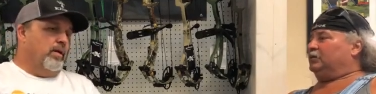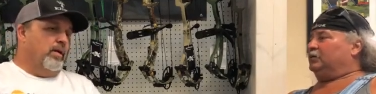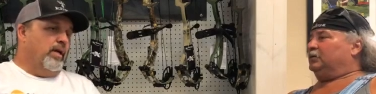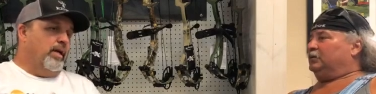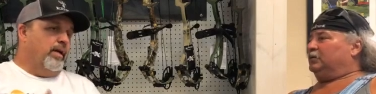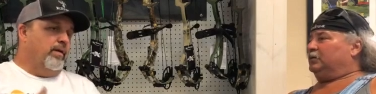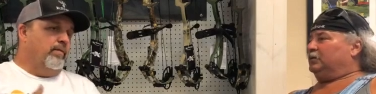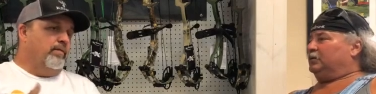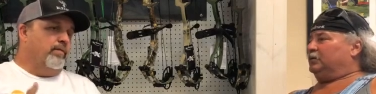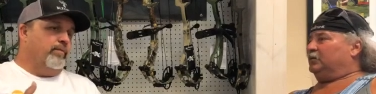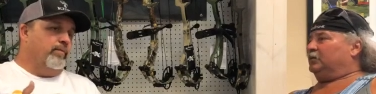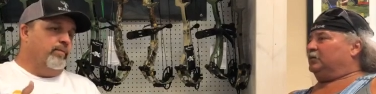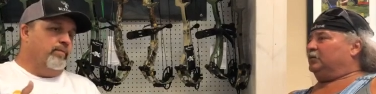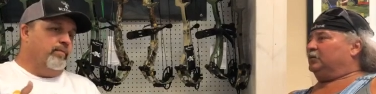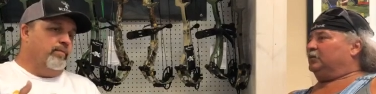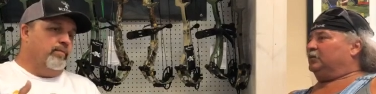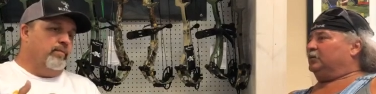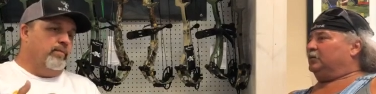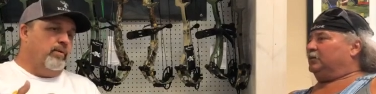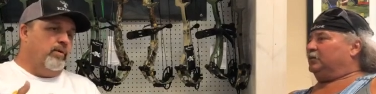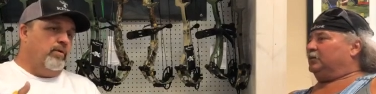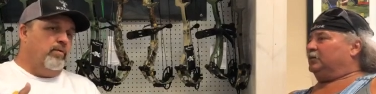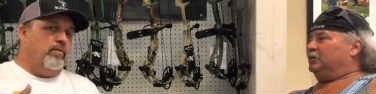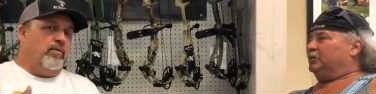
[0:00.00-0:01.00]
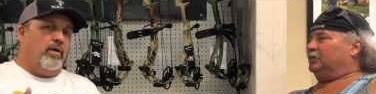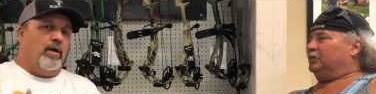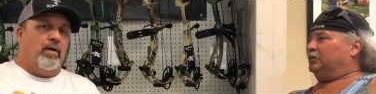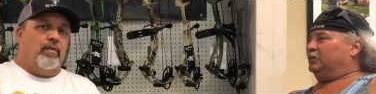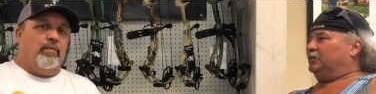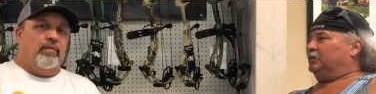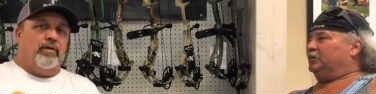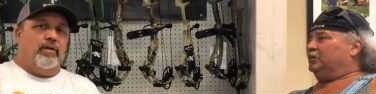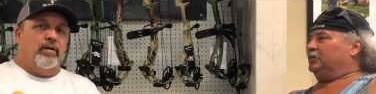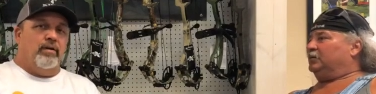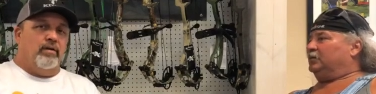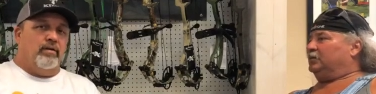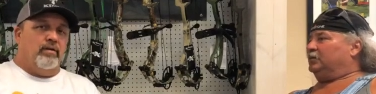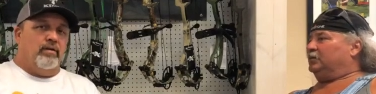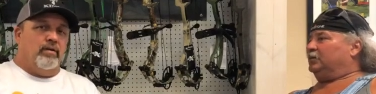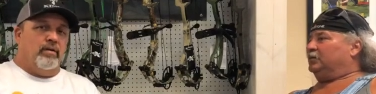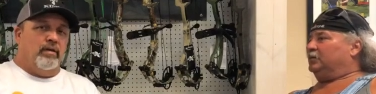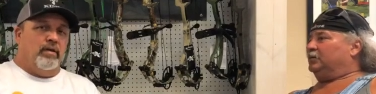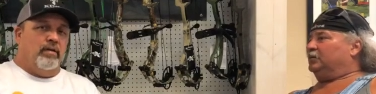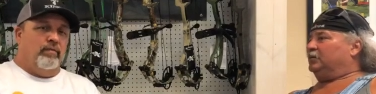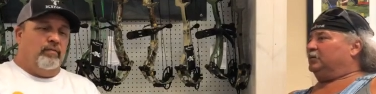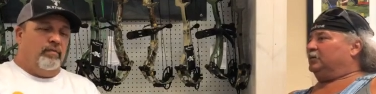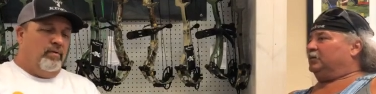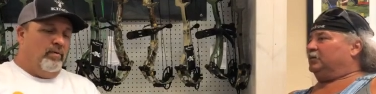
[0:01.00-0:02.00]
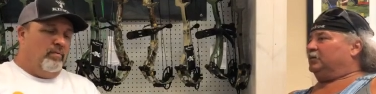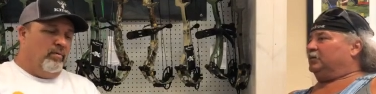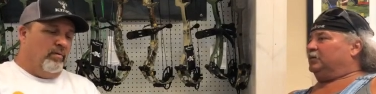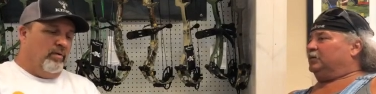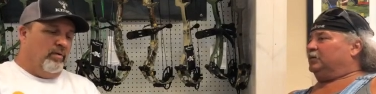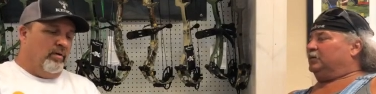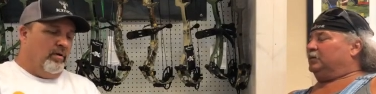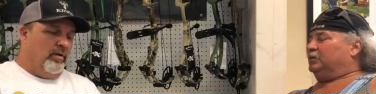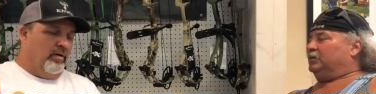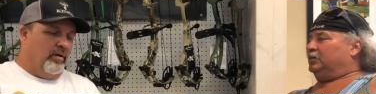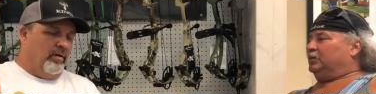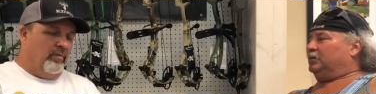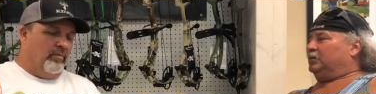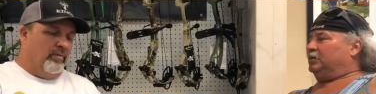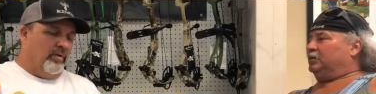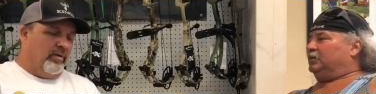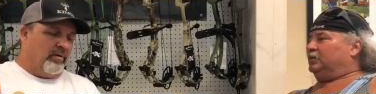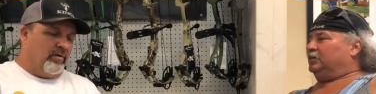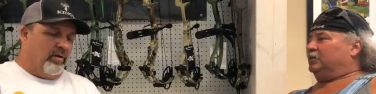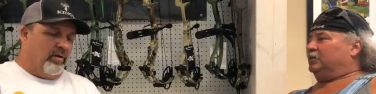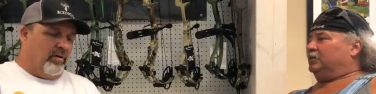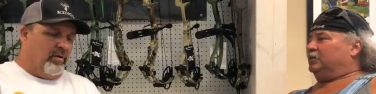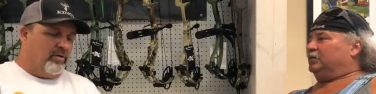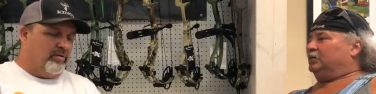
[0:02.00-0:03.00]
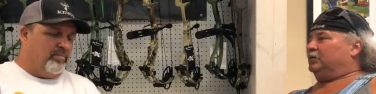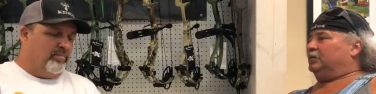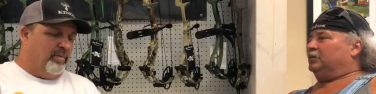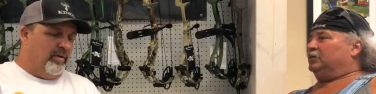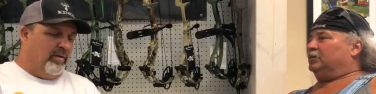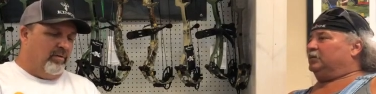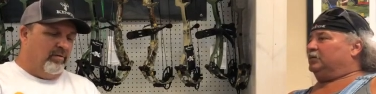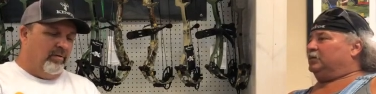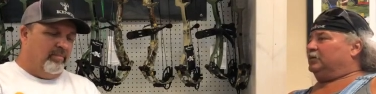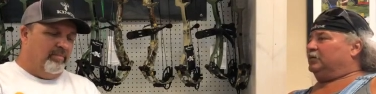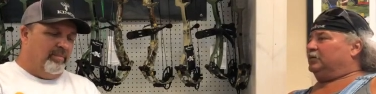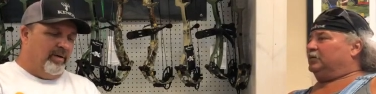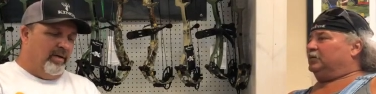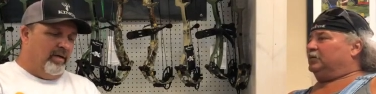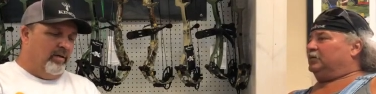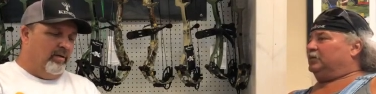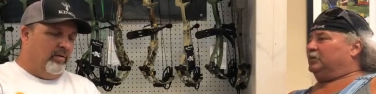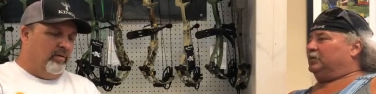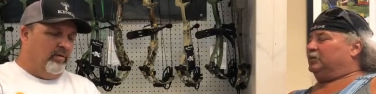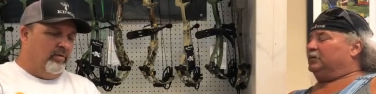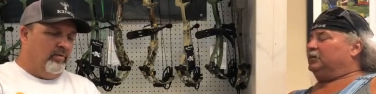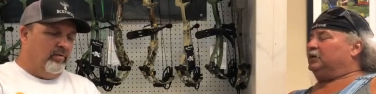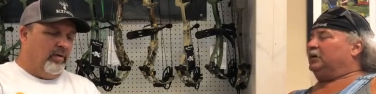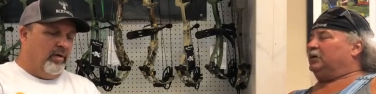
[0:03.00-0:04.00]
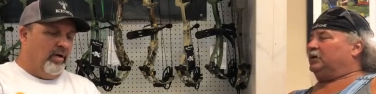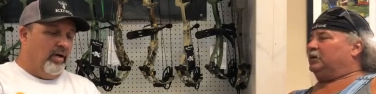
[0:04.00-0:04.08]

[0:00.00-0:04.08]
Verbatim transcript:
Speaker 1: if you out there, if you want to hunt with a crossbow, a bow, yeah.